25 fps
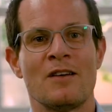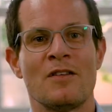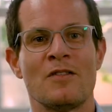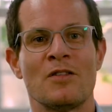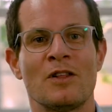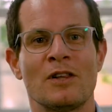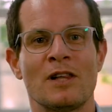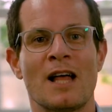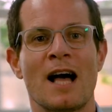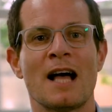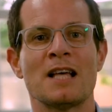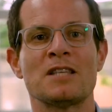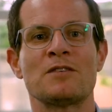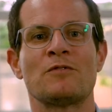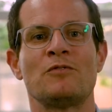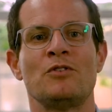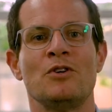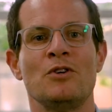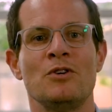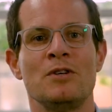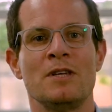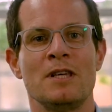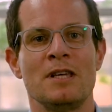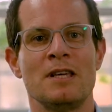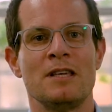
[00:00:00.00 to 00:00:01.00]
The last
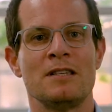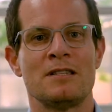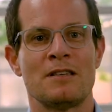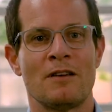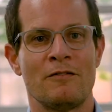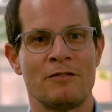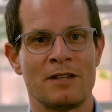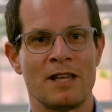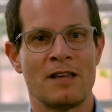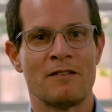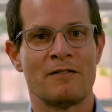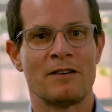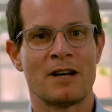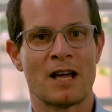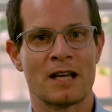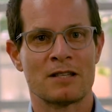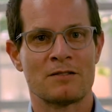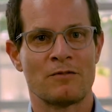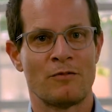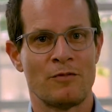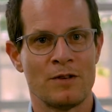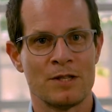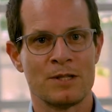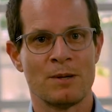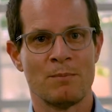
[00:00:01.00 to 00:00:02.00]
few years have given us
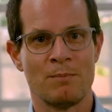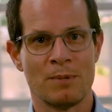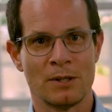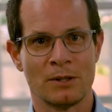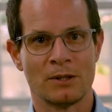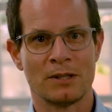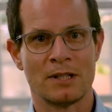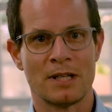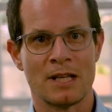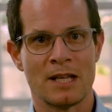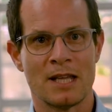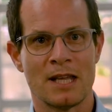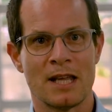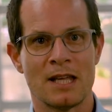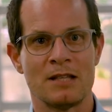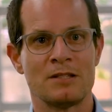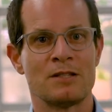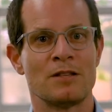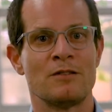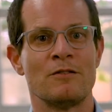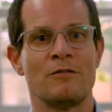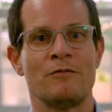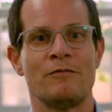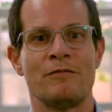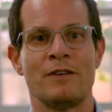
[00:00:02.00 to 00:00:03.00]
visibility into
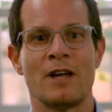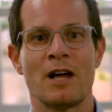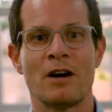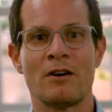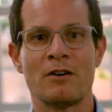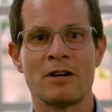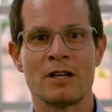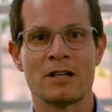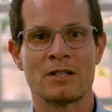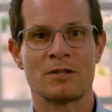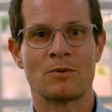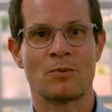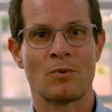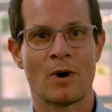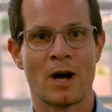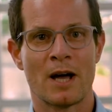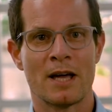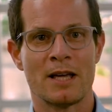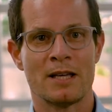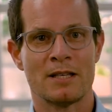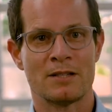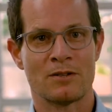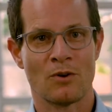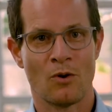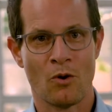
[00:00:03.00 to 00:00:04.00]
the various
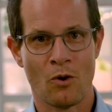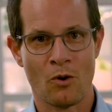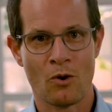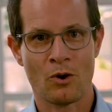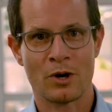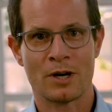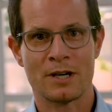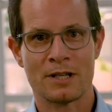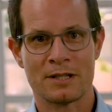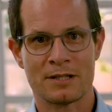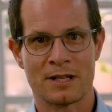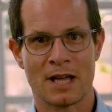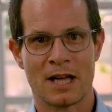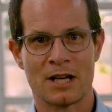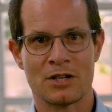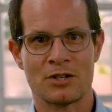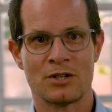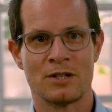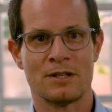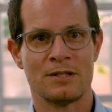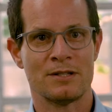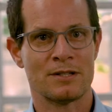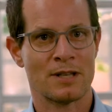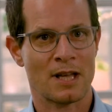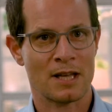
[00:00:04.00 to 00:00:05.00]
ways
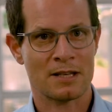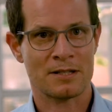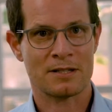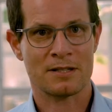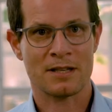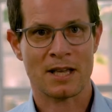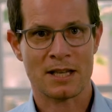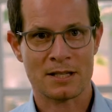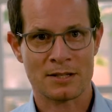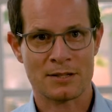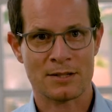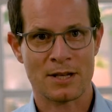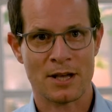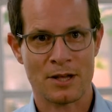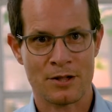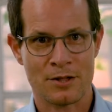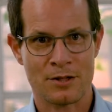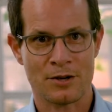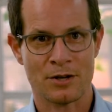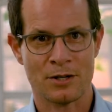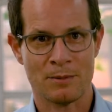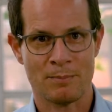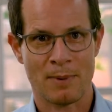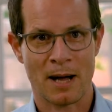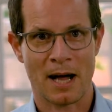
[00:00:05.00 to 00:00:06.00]
organizations assess their
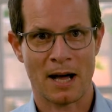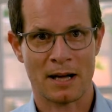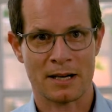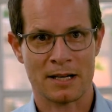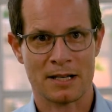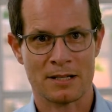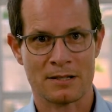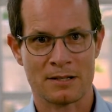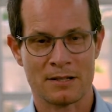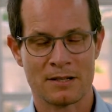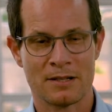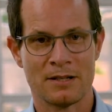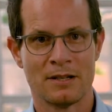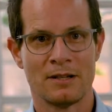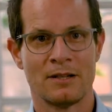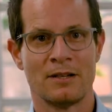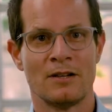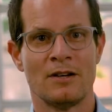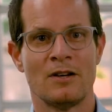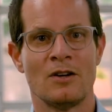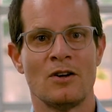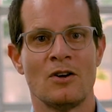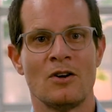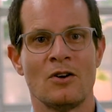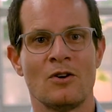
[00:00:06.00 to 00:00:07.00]
third parties.
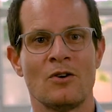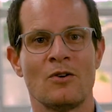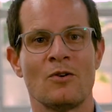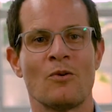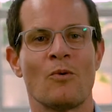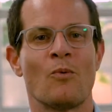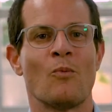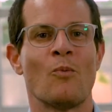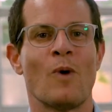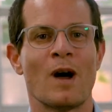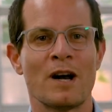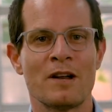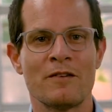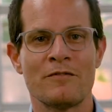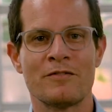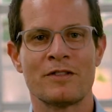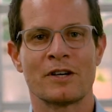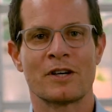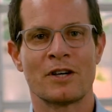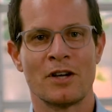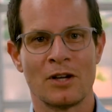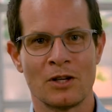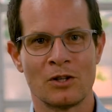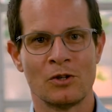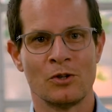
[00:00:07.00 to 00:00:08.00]
One of the
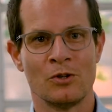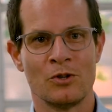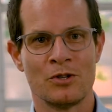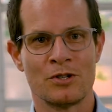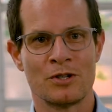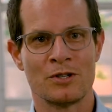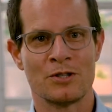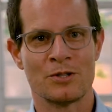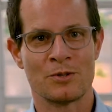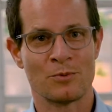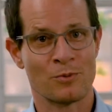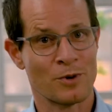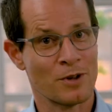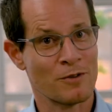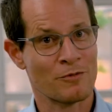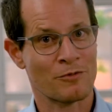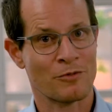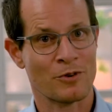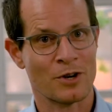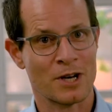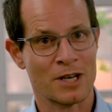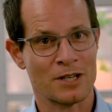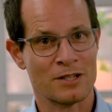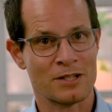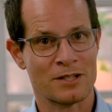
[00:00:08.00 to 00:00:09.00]
conclusions we've
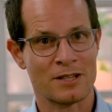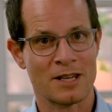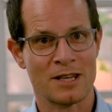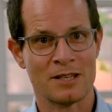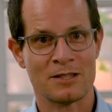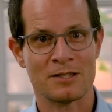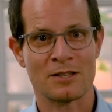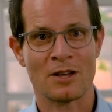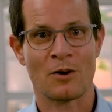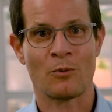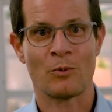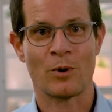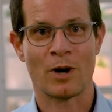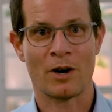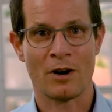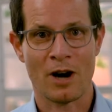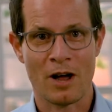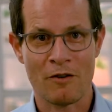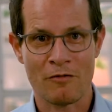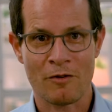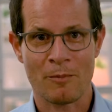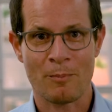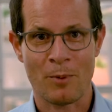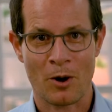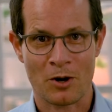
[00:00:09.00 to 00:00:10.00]
reached is that
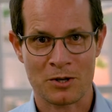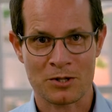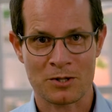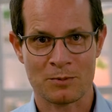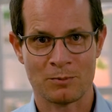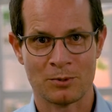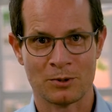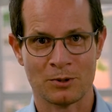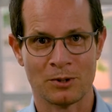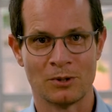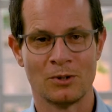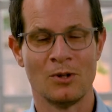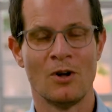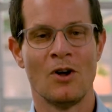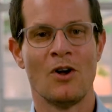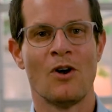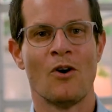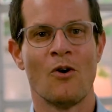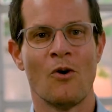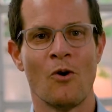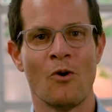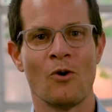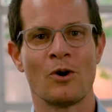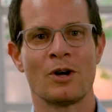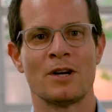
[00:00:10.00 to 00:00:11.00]
wherever possible,
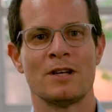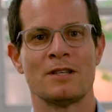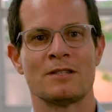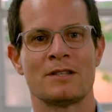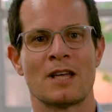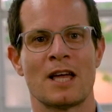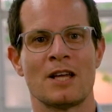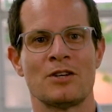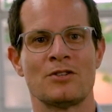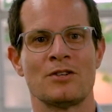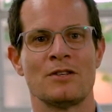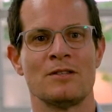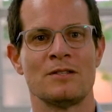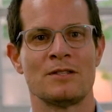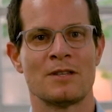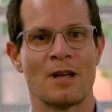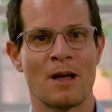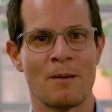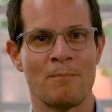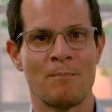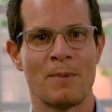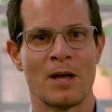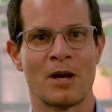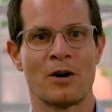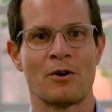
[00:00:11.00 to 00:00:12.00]
organizations are
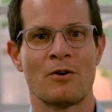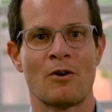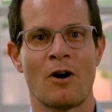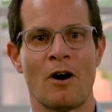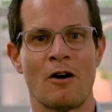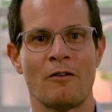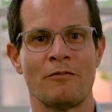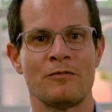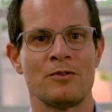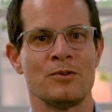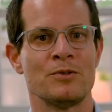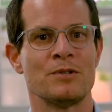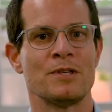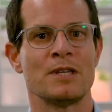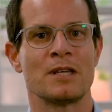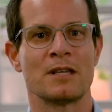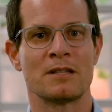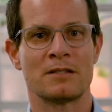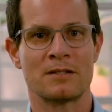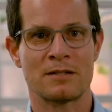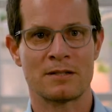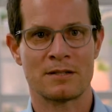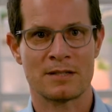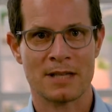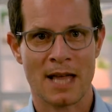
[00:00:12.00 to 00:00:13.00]
better off using a
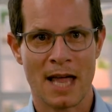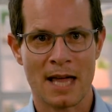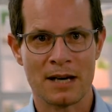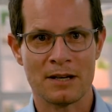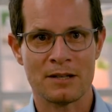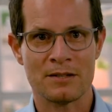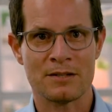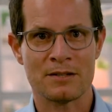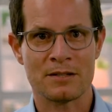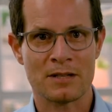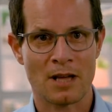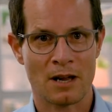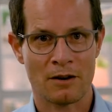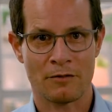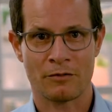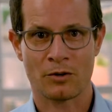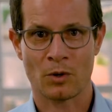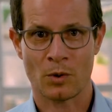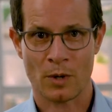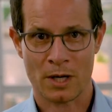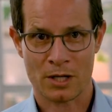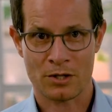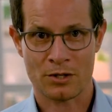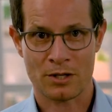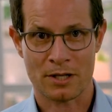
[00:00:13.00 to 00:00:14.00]
standard set of
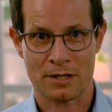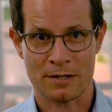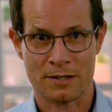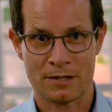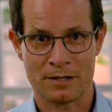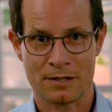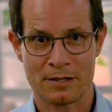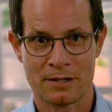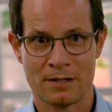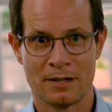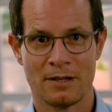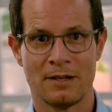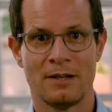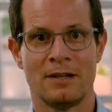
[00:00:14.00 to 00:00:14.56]
questions.